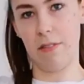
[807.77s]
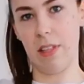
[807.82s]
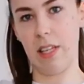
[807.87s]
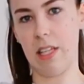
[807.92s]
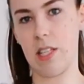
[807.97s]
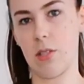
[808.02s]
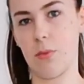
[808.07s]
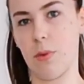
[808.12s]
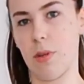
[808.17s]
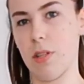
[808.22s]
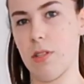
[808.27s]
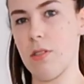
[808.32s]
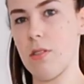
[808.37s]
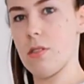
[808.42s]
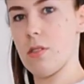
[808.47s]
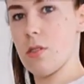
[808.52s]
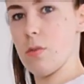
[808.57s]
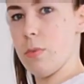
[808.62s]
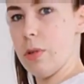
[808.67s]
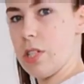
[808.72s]
these
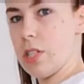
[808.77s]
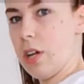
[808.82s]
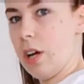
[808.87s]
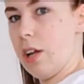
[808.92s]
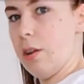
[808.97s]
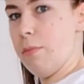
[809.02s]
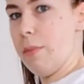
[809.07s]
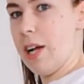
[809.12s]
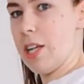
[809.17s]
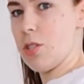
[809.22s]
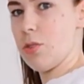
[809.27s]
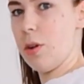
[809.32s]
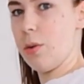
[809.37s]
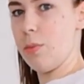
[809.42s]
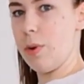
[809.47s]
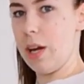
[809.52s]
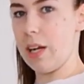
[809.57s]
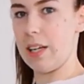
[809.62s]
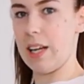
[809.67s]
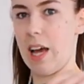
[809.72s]
ones which kind of match what I'm
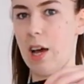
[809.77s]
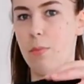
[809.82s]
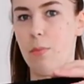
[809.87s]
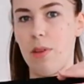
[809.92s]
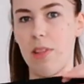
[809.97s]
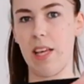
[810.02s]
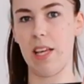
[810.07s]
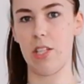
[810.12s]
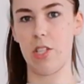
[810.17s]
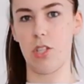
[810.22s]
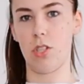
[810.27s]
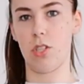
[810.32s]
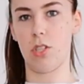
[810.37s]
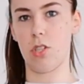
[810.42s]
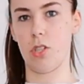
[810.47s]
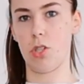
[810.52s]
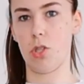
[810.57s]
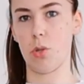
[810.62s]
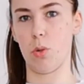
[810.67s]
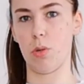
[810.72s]
wearing now, but they're
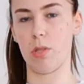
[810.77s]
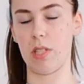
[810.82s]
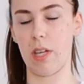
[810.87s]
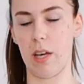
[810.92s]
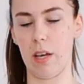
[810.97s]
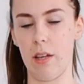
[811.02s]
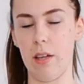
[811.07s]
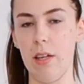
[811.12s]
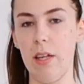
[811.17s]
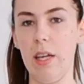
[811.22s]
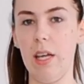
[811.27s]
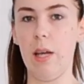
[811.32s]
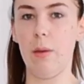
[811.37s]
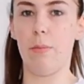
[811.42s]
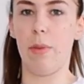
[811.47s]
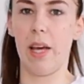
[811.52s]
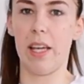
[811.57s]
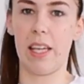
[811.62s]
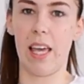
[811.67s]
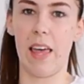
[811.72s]
just shorter.
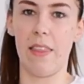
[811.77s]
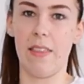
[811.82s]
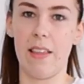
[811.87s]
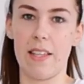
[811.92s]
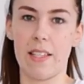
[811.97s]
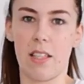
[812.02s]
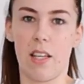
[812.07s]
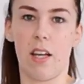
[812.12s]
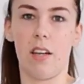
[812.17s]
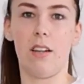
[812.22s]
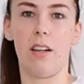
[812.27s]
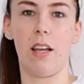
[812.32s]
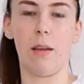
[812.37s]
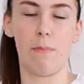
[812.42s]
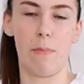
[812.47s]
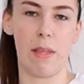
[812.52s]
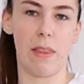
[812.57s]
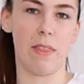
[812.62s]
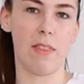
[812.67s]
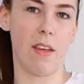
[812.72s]
But again, these are kind of like
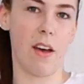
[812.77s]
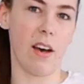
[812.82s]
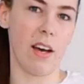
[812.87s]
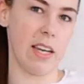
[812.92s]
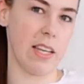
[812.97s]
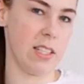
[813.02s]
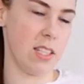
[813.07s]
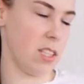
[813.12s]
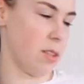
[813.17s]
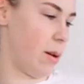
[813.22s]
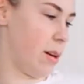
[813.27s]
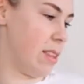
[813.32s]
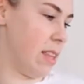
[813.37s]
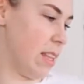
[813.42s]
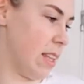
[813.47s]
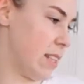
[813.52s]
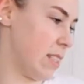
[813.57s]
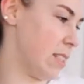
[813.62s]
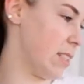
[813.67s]
mid-thigh, so I think that's